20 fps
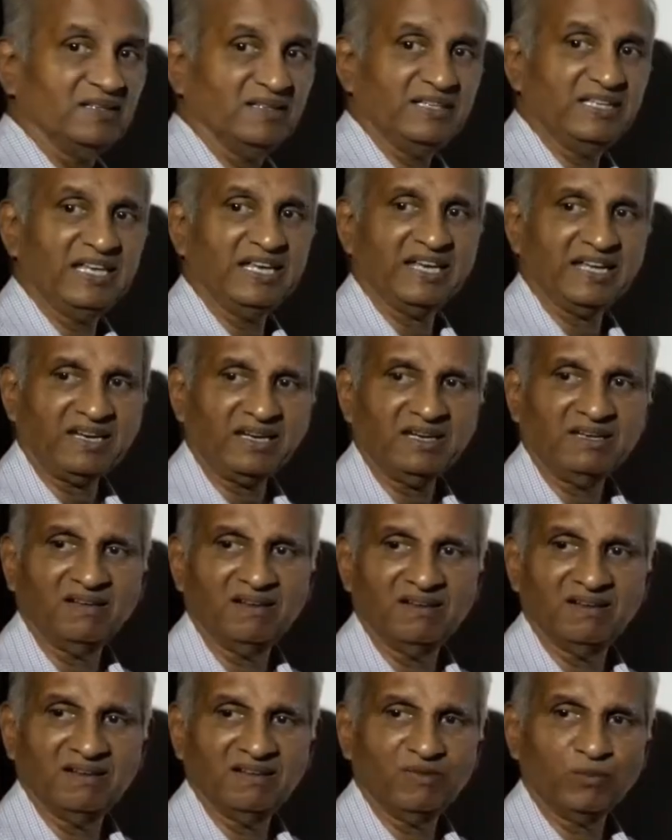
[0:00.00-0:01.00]
Here,
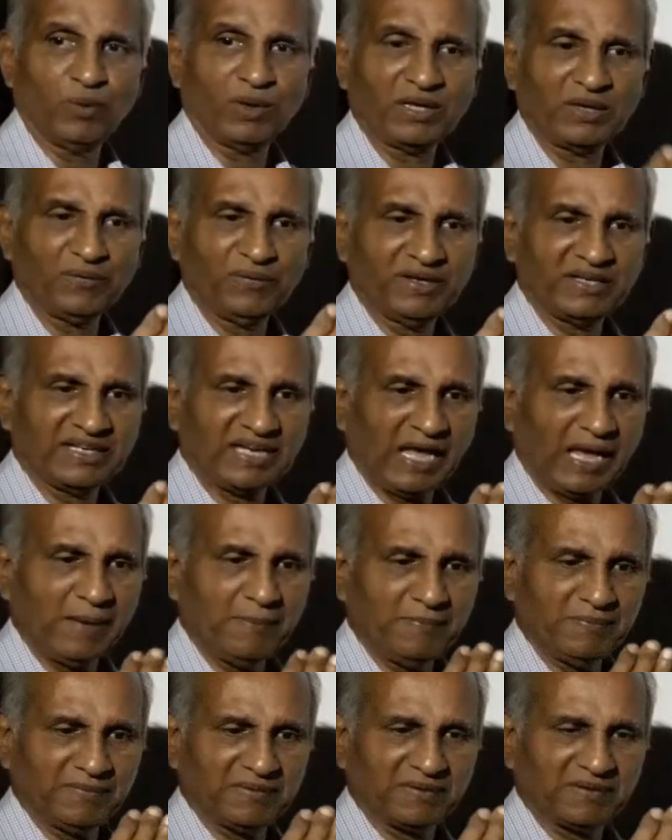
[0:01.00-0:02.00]
whatever
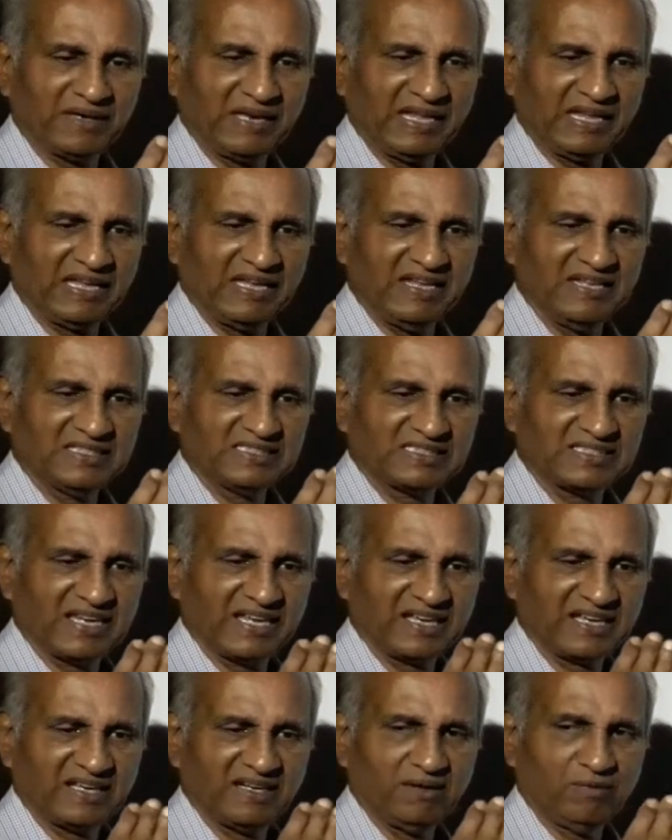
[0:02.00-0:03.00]
time there is
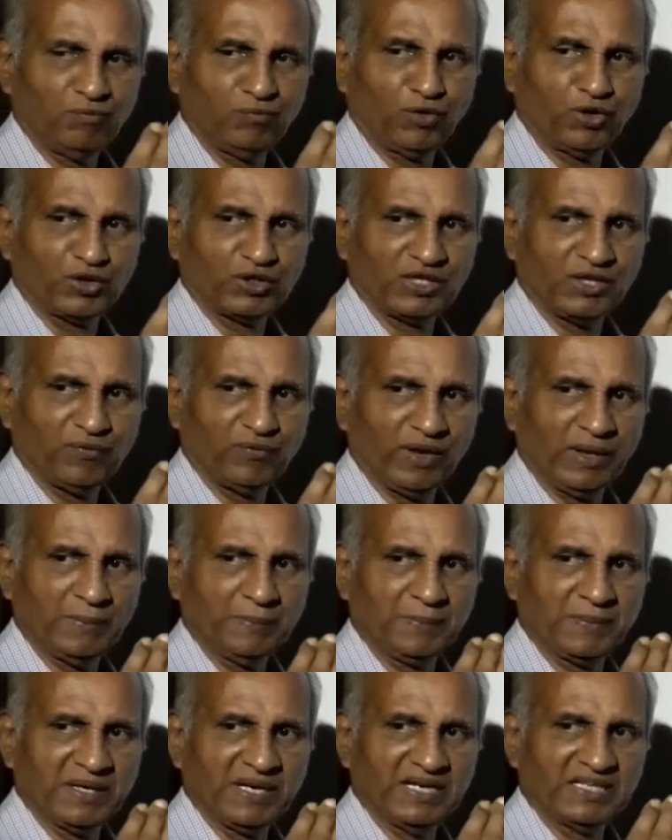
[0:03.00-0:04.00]
taken for the
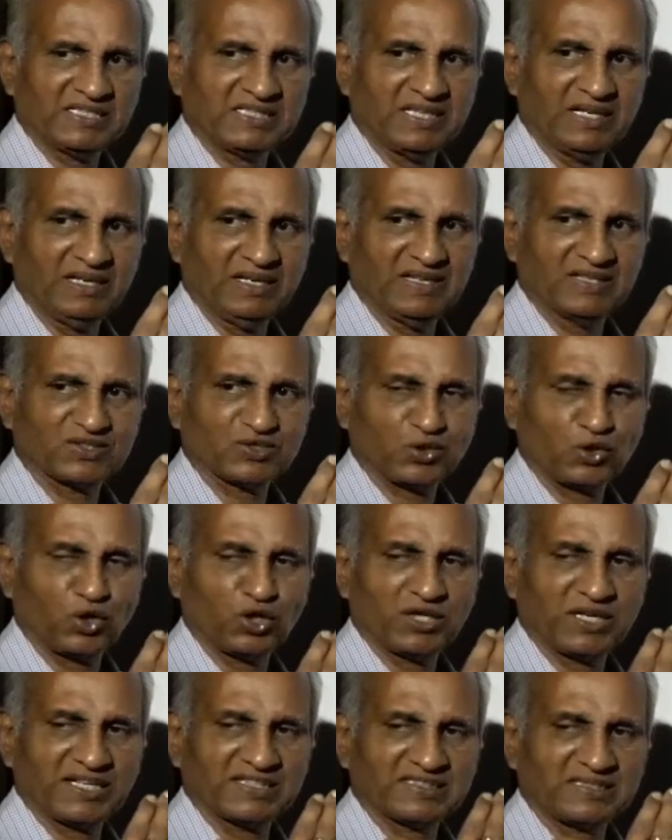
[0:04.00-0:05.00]
vibration is
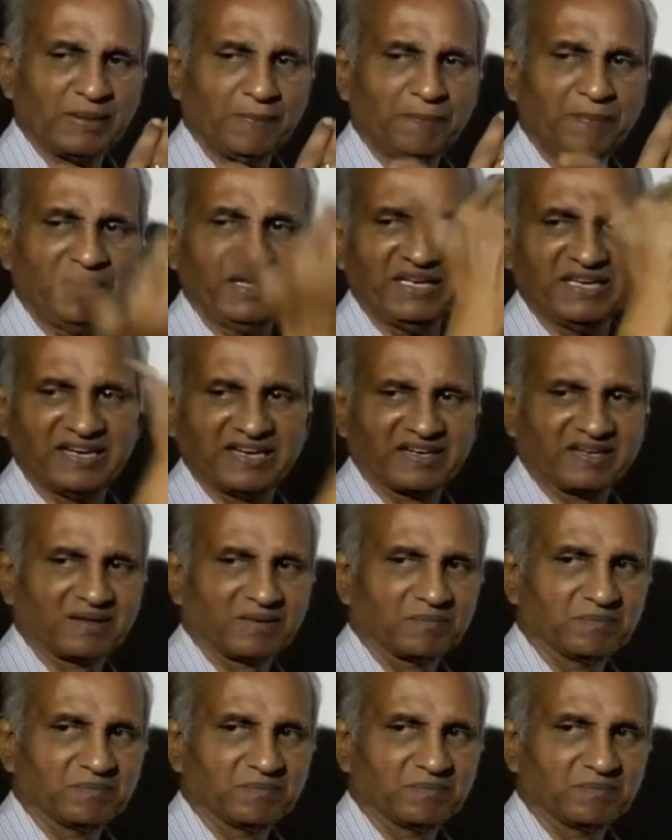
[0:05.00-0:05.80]
called as the period.